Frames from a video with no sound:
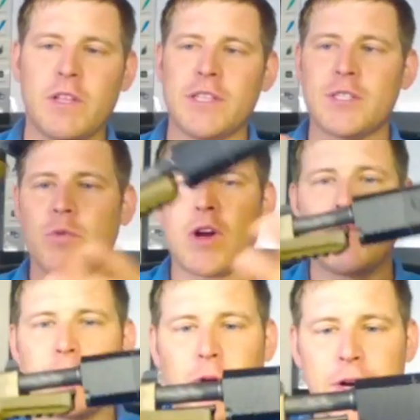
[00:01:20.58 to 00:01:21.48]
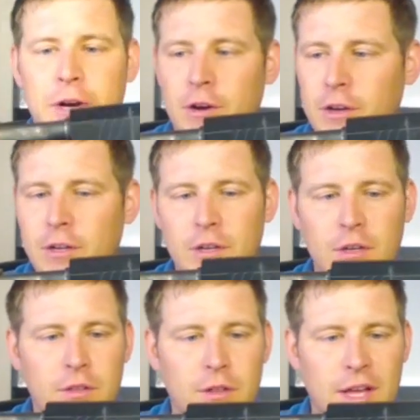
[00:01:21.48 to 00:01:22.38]
This is what I've been running it on
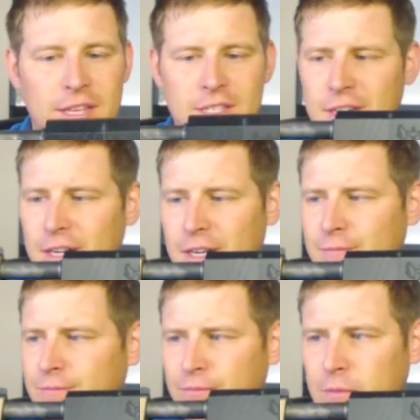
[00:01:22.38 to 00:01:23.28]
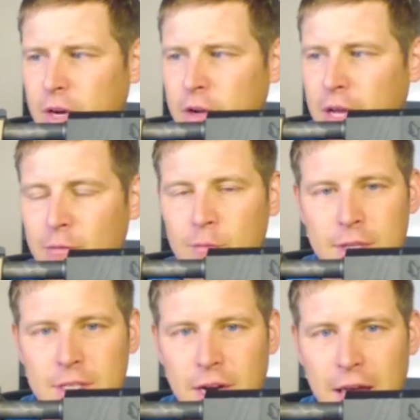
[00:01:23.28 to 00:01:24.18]
the last, I don't know, a couple
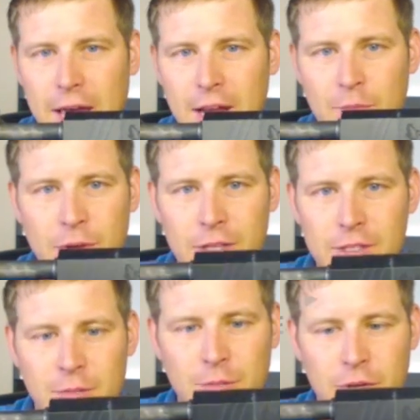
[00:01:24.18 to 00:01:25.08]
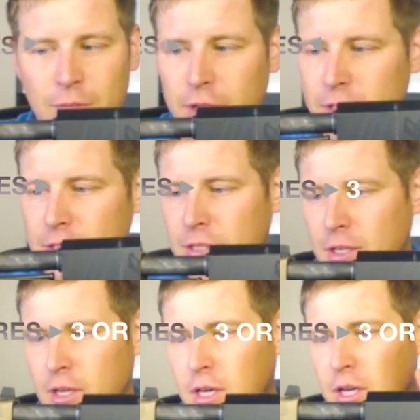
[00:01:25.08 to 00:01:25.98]
months that I had it. I picked this up at Cabela's.
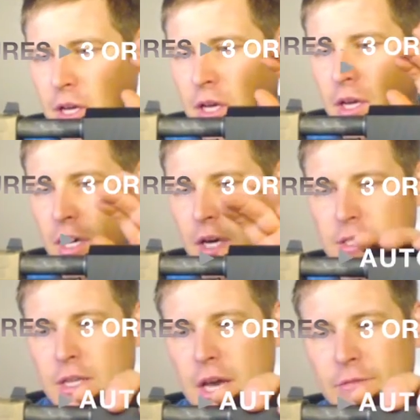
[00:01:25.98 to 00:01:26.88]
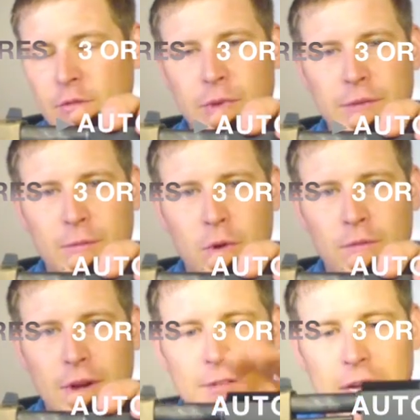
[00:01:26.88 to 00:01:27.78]
It's a FMP
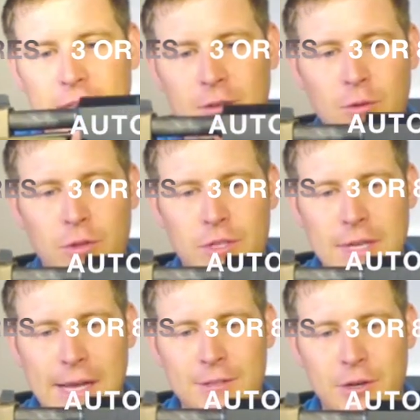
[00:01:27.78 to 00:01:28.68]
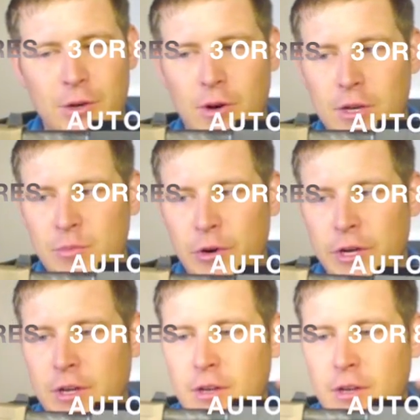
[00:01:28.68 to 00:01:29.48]
45 Tactical with a silencer co-osprey.